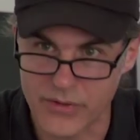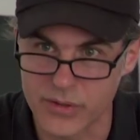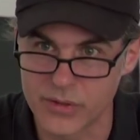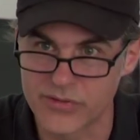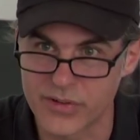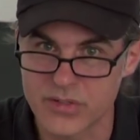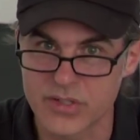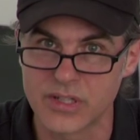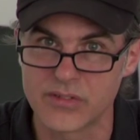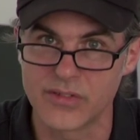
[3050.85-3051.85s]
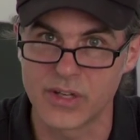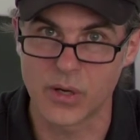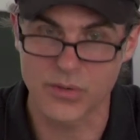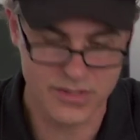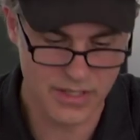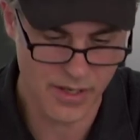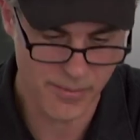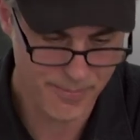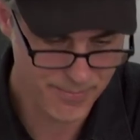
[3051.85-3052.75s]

the University of Nicosia.